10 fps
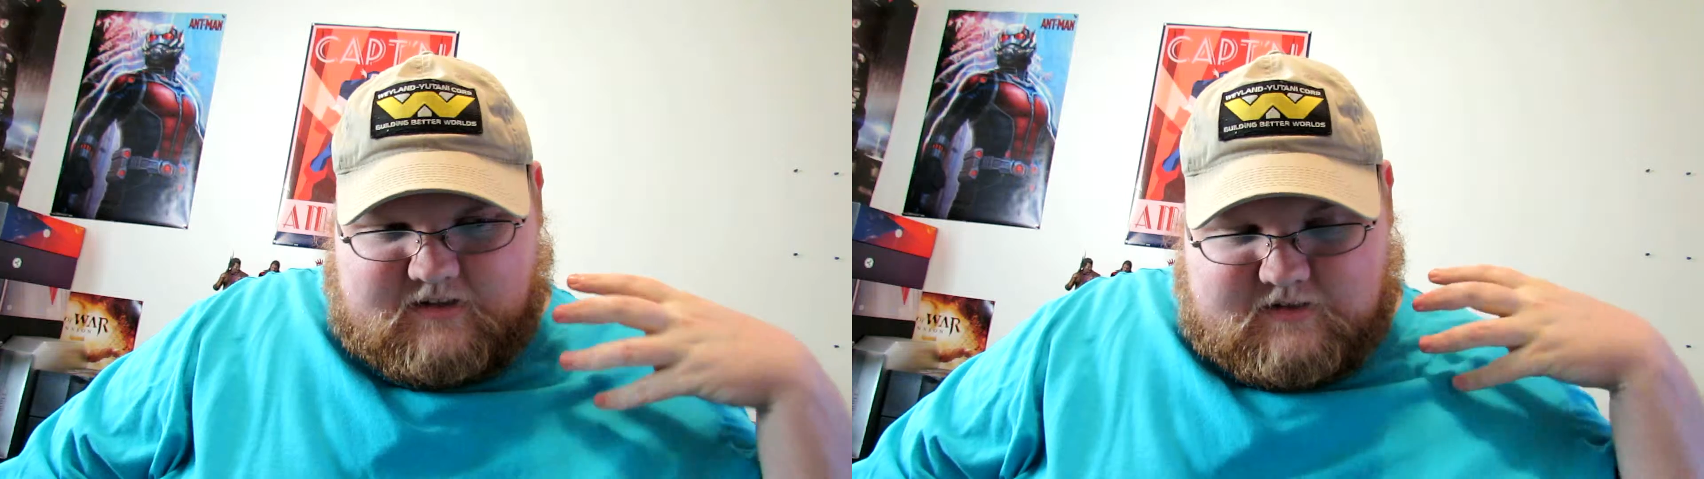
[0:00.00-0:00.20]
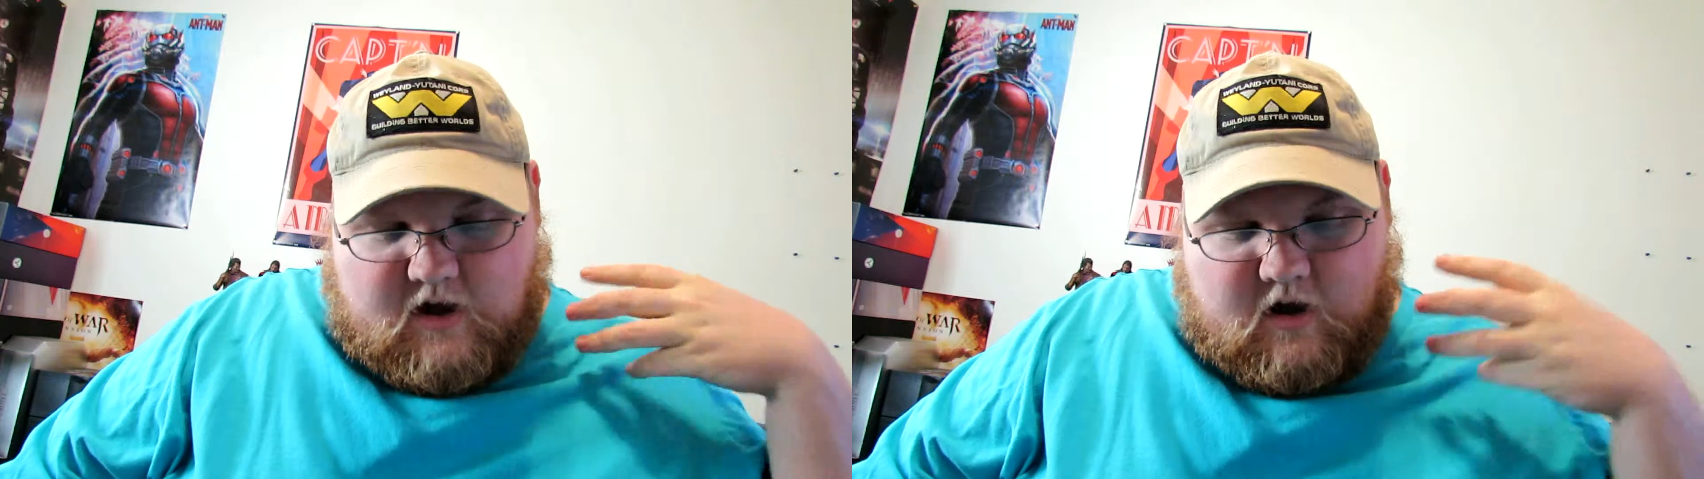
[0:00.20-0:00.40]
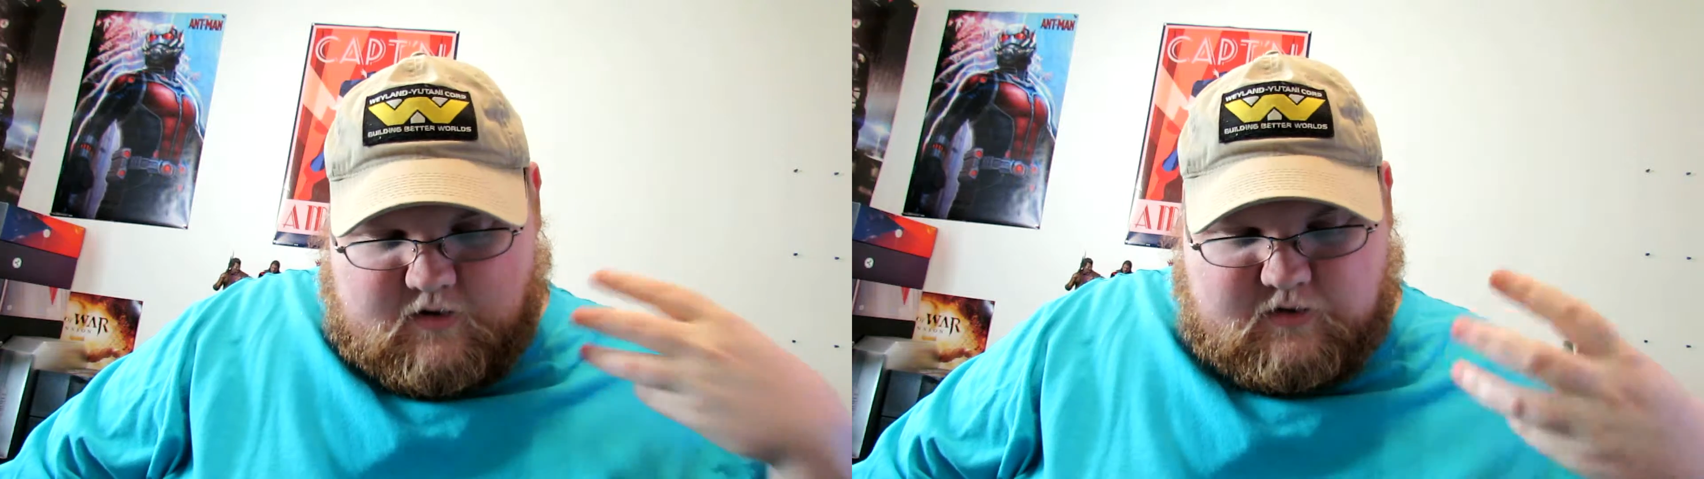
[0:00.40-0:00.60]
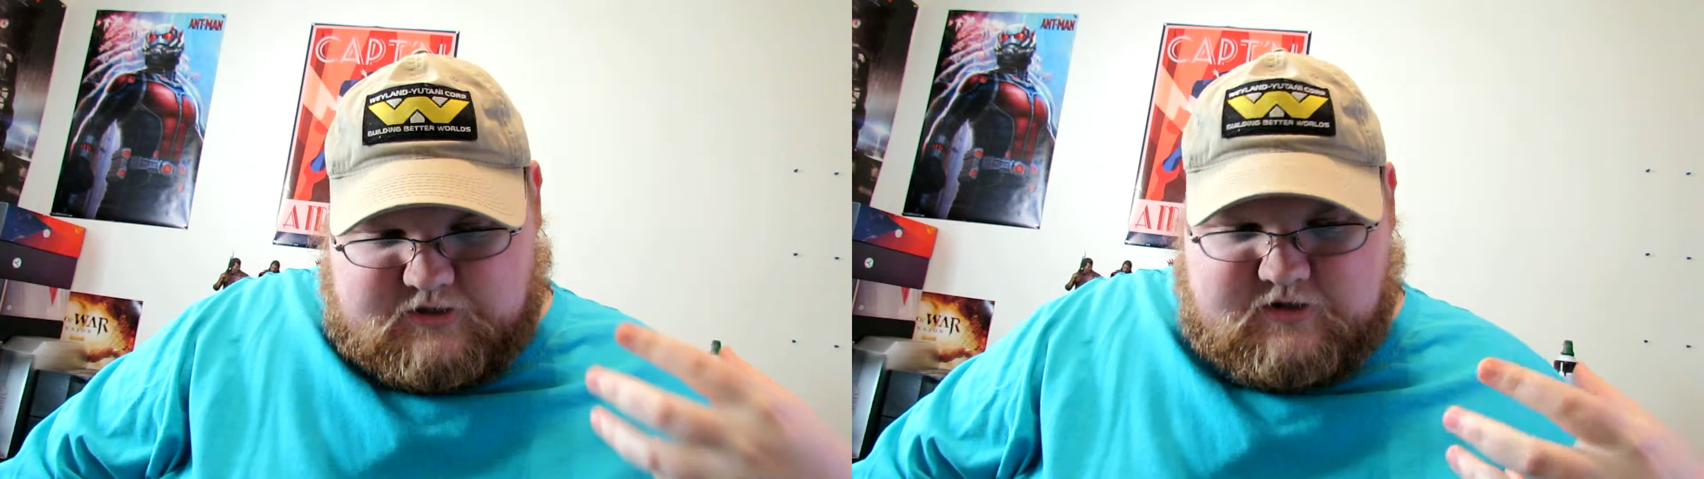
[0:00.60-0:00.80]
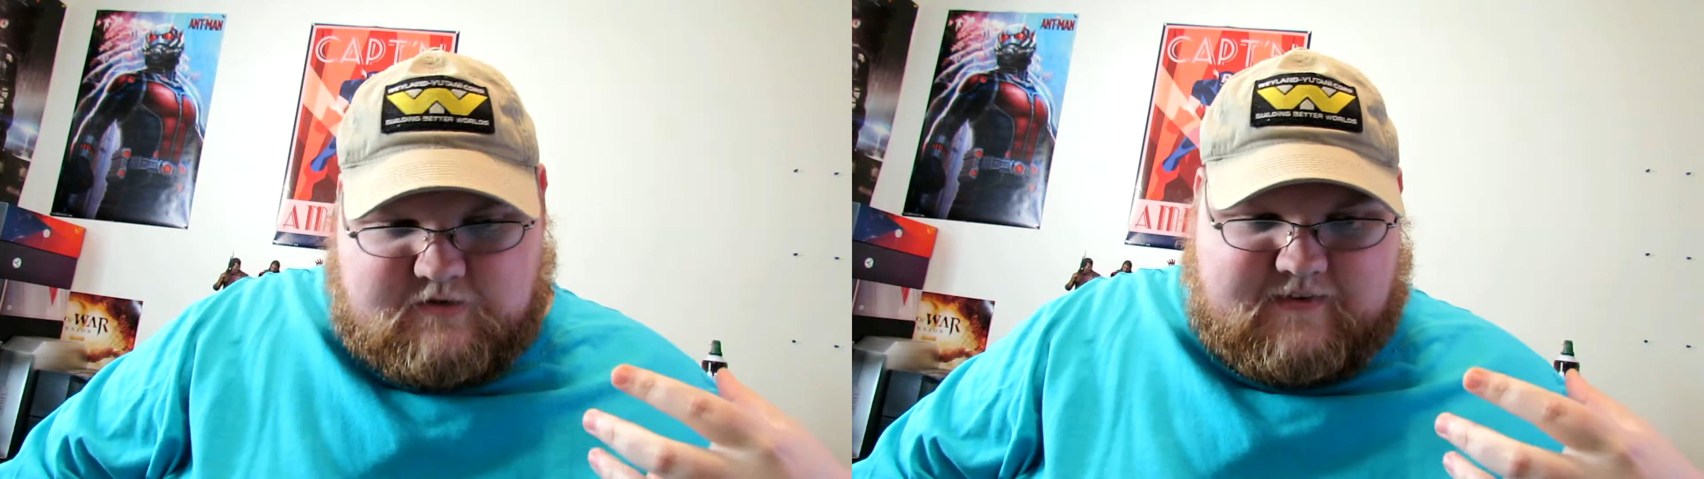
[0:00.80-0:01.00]
hardcore
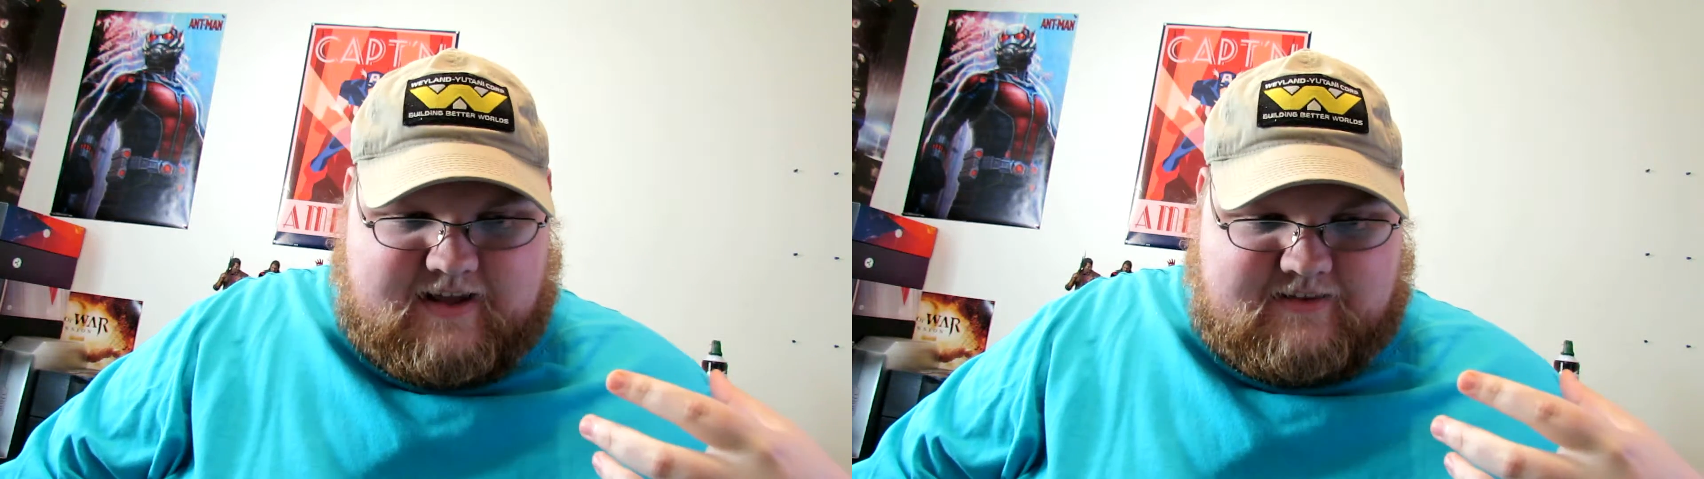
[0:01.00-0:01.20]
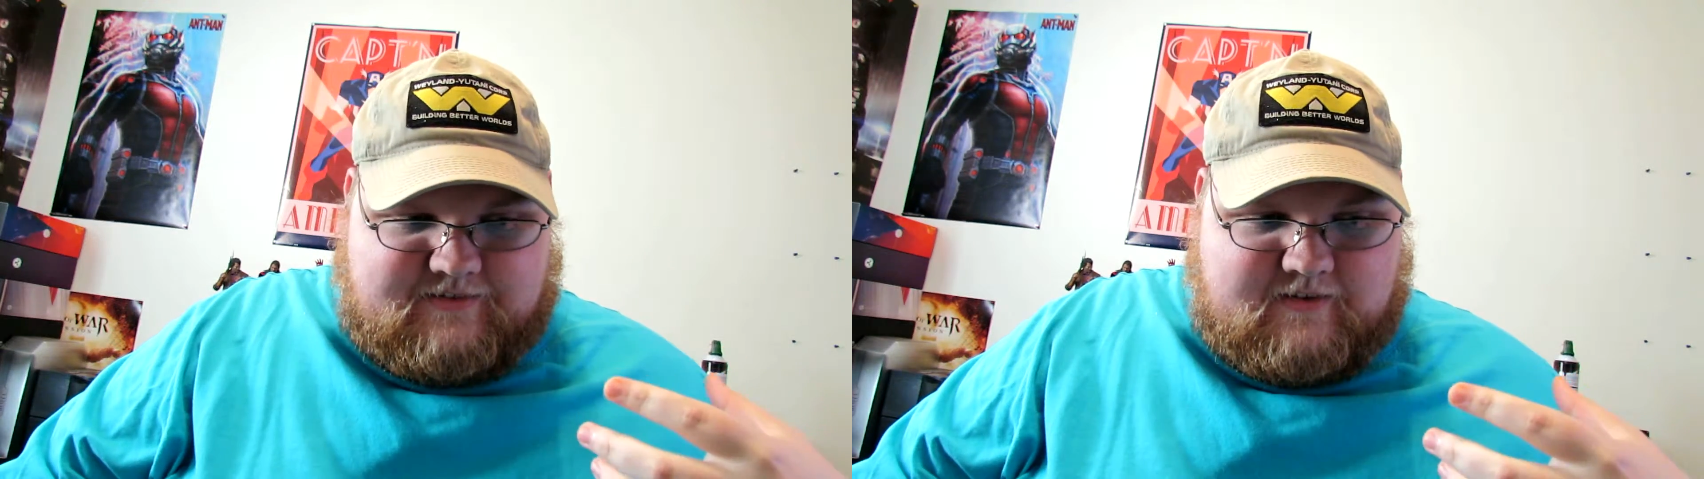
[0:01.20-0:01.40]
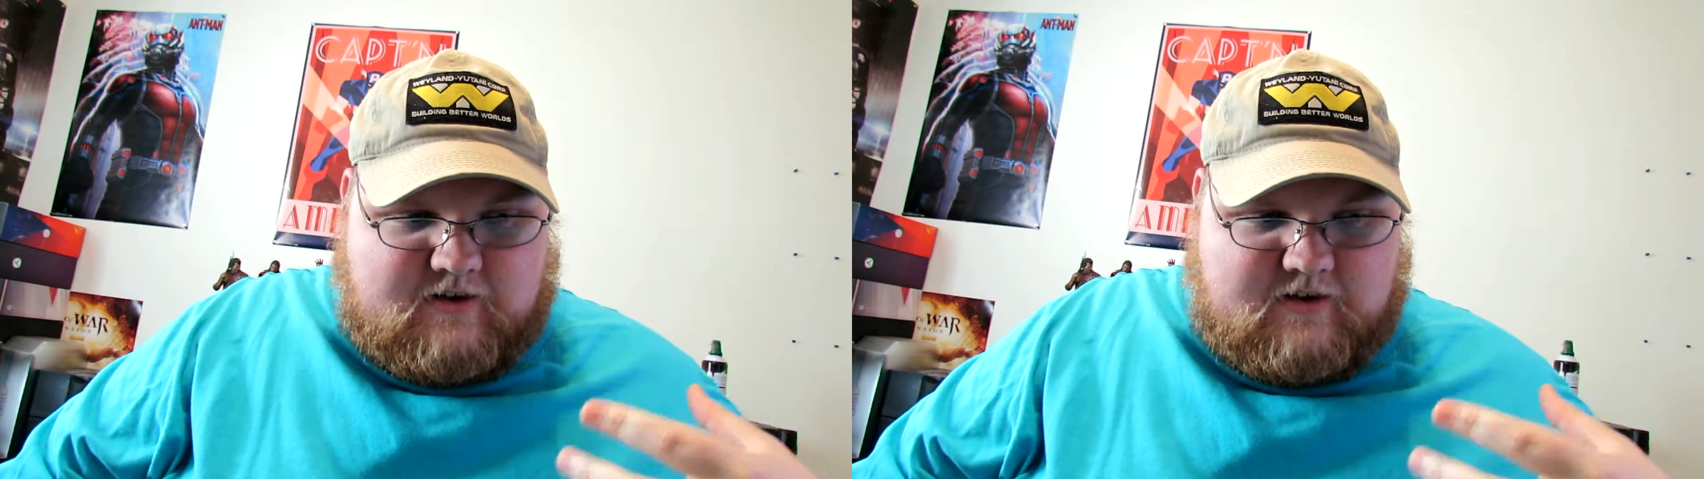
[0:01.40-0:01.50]
shooter fans